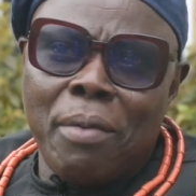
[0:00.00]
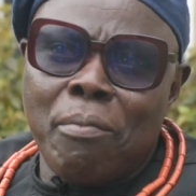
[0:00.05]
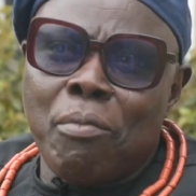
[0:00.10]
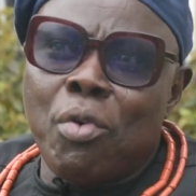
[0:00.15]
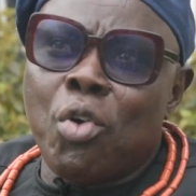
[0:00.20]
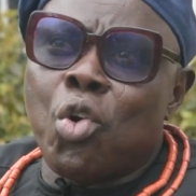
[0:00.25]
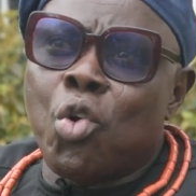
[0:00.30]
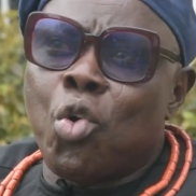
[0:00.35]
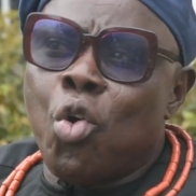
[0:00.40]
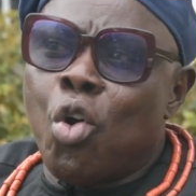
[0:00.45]

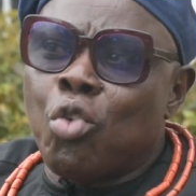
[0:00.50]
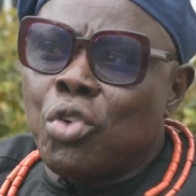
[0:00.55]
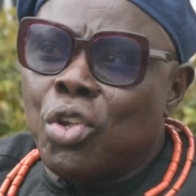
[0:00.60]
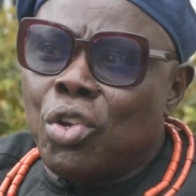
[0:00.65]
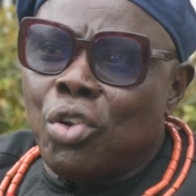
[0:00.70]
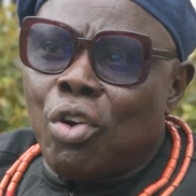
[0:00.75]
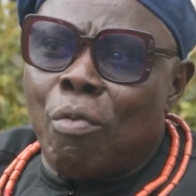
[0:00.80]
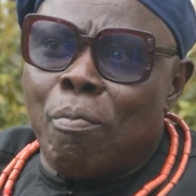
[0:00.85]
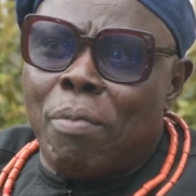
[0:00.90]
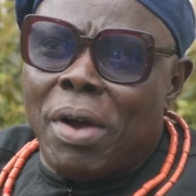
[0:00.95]
But
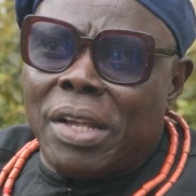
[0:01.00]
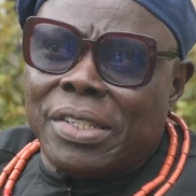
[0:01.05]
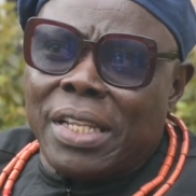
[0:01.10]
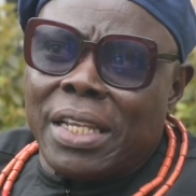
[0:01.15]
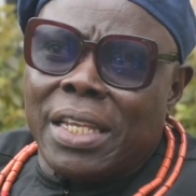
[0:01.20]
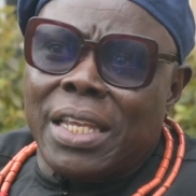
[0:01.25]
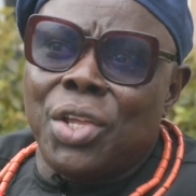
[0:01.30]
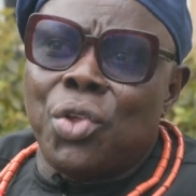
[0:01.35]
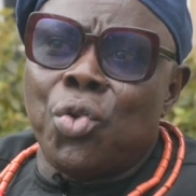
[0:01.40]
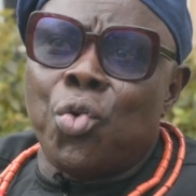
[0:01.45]
Godwin
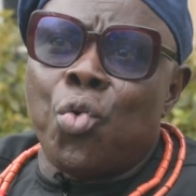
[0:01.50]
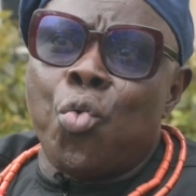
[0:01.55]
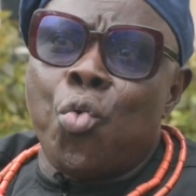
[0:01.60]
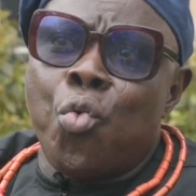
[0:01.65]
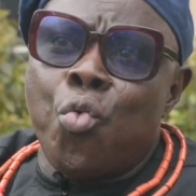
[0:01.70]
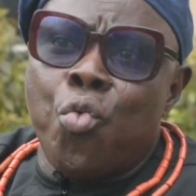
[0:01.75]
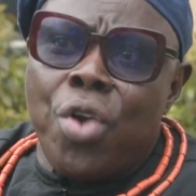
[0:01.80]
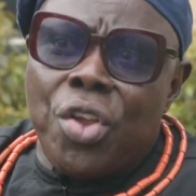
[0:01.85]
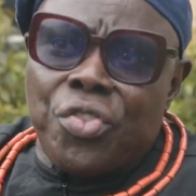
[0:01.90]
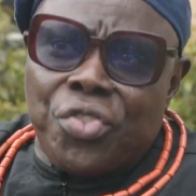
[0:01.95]
Obaseki
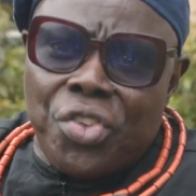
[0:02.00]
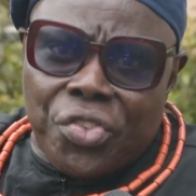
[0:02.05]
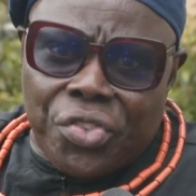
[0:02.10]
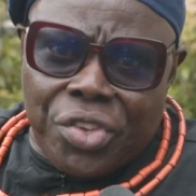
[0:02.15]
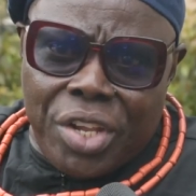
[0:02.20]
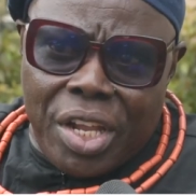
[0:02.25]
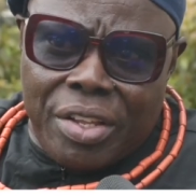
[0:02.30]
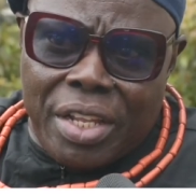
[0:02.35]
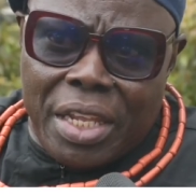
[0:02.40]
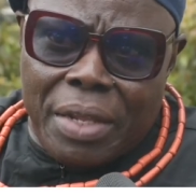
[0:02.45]

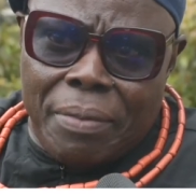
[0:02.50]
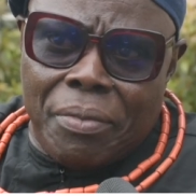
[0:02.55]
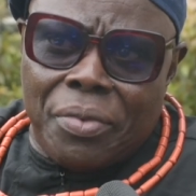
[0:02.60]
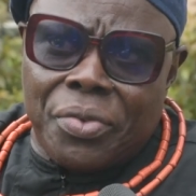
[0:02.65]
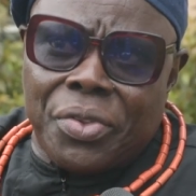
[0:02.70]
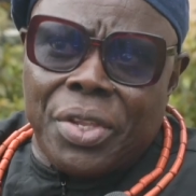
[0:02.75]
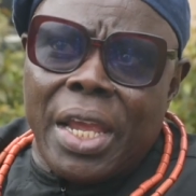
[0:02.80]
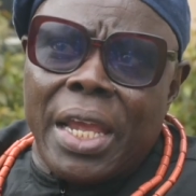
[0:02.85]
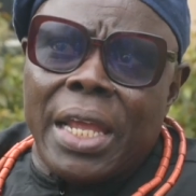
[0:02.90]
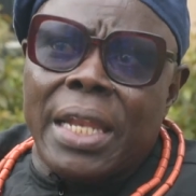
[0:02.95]
resisted him,
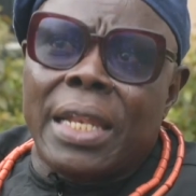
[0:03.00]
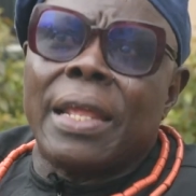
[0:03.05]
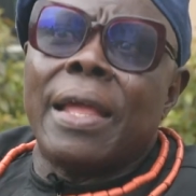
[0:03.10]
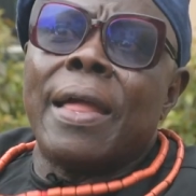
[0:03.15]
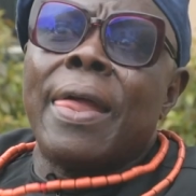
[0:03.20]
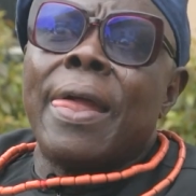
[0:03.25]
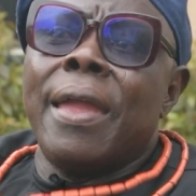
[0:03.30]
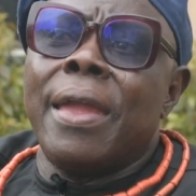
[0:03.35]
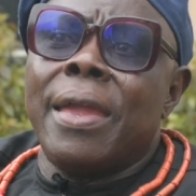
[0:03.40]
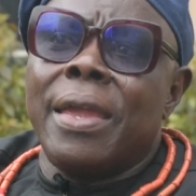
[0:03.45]
said
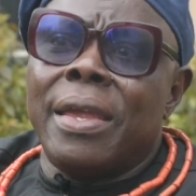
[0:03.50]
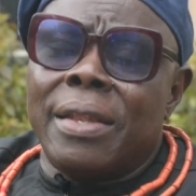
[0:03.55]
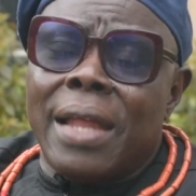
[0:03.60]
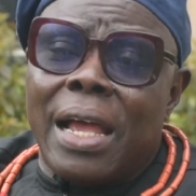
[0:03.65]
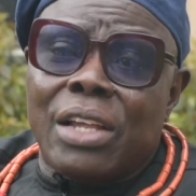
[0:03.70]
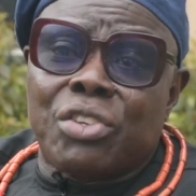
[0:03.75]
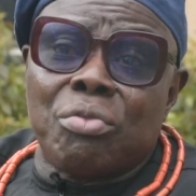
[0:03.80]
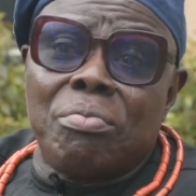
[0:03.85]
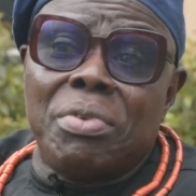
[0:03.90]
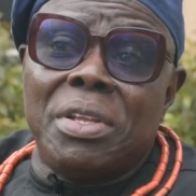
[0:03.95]
it
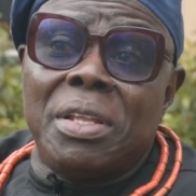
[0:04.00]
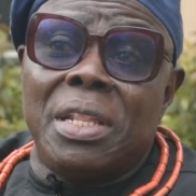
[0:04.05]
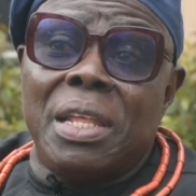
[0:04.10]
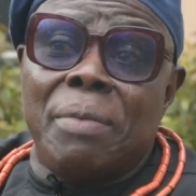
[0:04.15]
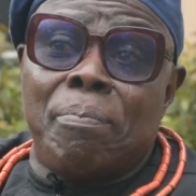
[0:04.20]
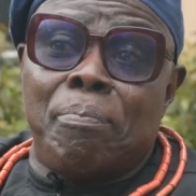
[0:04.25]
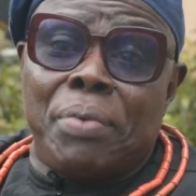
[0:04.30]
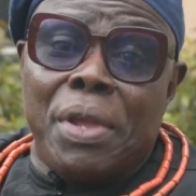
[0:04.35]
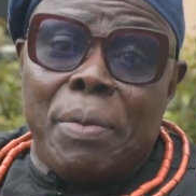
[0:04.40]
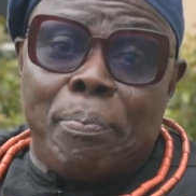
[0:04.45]
has to be
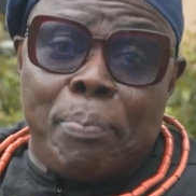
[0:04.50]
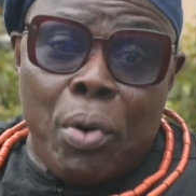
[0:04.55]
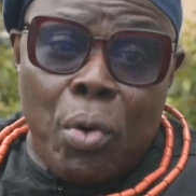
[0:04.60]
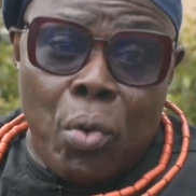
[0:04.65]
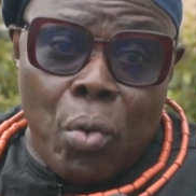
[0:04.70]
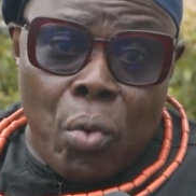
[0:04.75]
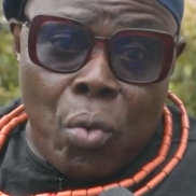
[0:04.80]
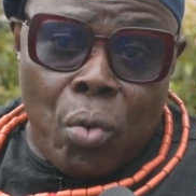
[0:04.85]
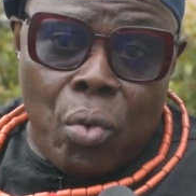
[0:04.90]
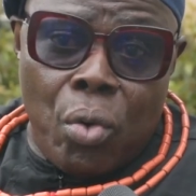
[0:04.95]
the
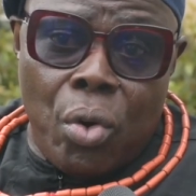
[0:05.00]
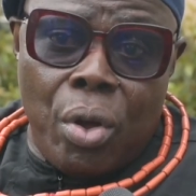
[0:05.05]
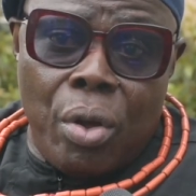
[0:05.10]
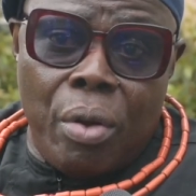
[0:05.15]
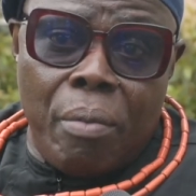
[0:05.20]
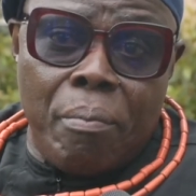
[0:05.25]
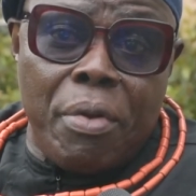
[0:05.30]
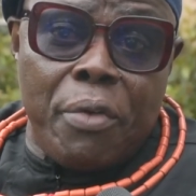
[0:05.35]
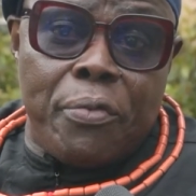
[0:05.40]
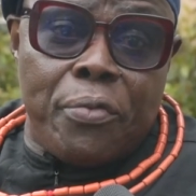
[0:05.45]
people
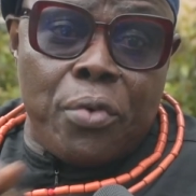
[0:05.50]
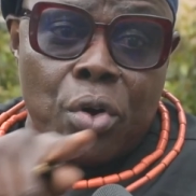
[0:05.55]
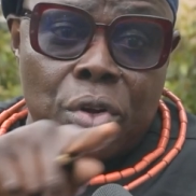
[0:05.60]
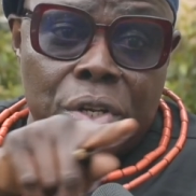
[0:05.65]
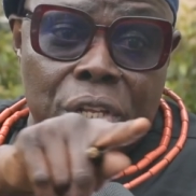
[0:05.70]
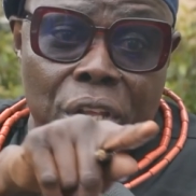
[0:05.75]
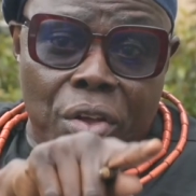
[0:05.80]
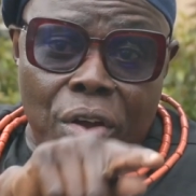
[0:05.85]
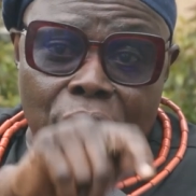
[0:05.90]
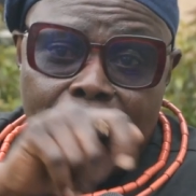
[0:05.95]
before
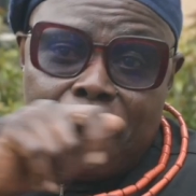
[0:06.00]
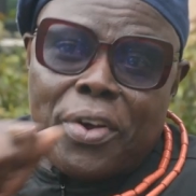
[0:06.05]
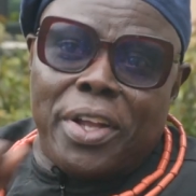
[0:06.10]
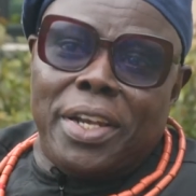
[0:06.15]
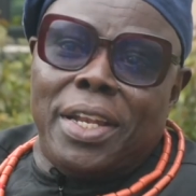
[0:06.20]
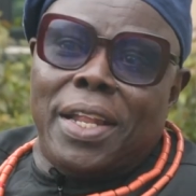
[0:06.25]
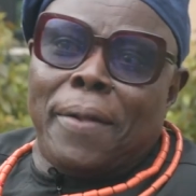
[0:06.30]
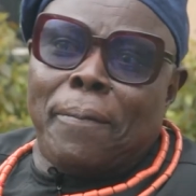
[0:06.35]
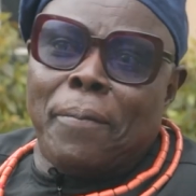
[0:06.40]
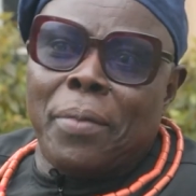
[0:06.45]
the
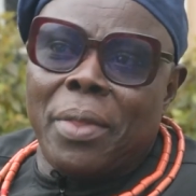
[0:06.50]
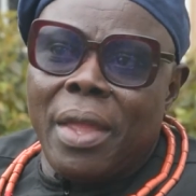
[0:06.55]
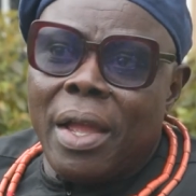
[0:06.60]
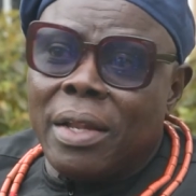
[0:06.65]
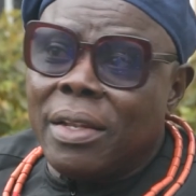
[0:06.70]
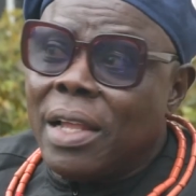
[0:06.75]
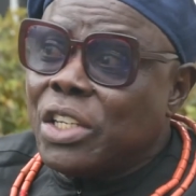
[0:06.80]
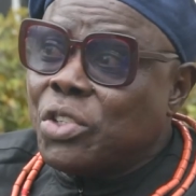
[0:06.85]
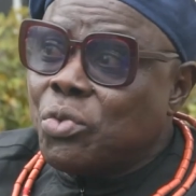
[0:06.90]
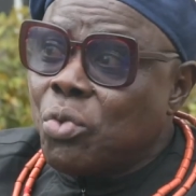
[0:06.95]
godfather.
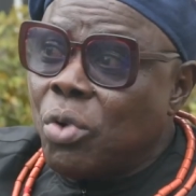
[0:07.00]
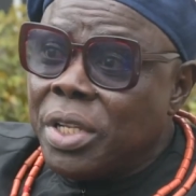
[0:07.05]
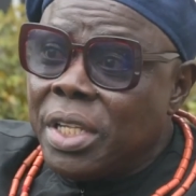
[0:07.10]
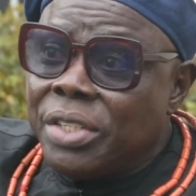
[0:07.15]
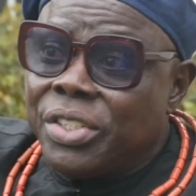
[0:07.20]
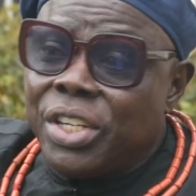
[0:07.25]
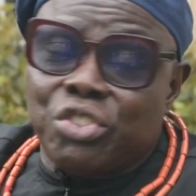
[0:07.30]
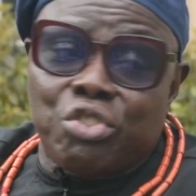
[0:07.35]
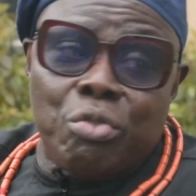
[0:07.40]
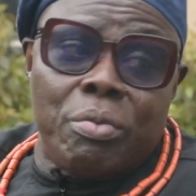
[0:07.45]
And that's what the
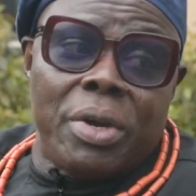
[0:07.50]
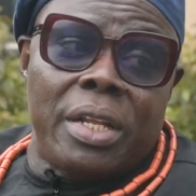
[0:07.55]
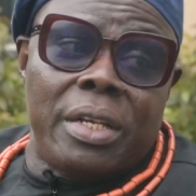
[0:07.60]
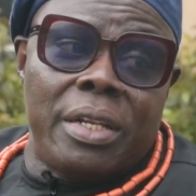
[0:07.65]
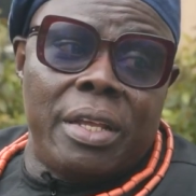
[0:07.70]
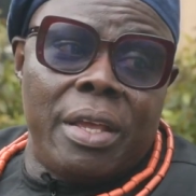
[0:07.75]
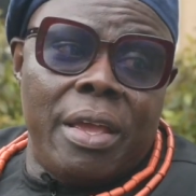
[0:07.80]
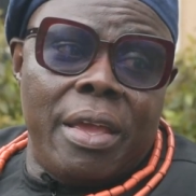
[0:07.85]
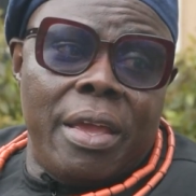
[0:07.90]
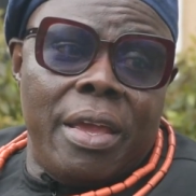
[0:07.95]

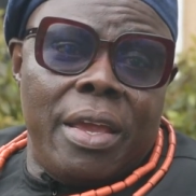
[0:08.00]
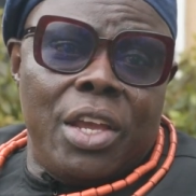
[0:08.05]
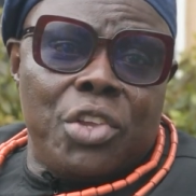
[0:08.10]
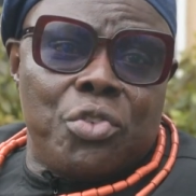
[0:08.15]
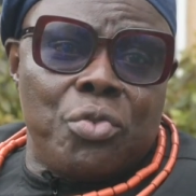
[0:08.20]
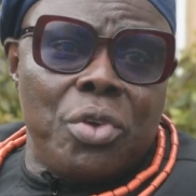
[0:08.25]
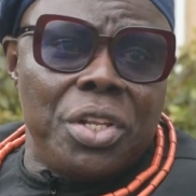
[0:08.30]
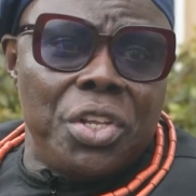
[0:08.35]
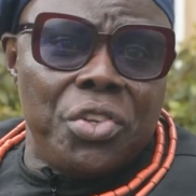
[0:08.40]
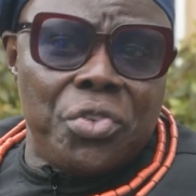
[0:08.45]
gentleman
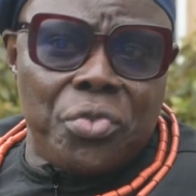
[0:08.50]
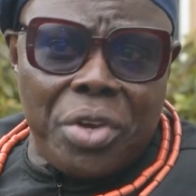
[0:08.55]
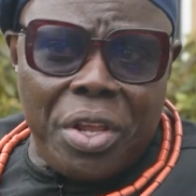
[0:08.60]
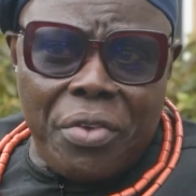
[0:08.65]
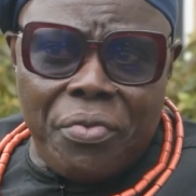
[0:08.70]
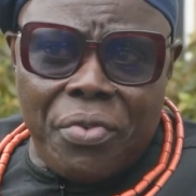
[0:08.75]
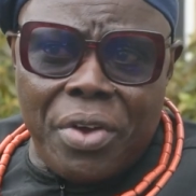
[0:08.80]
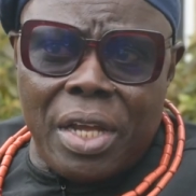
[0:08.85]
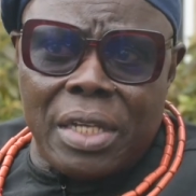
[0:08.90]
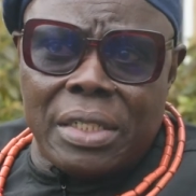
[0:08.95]
is doing in his
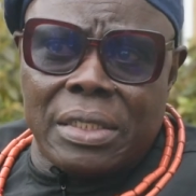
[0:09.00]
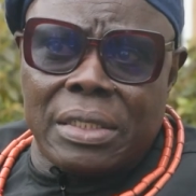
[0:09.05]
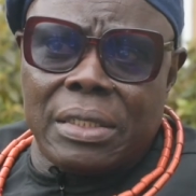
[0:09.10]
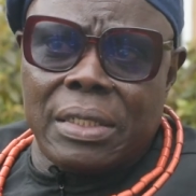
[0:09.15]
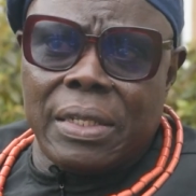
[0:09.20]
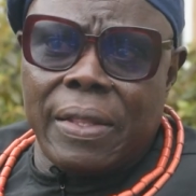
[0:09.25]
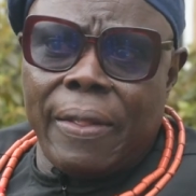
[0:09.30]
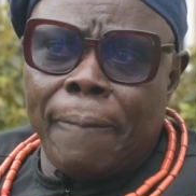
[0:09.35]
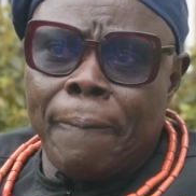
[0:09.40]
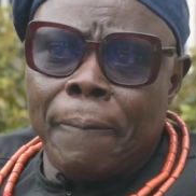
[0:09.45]
rivers.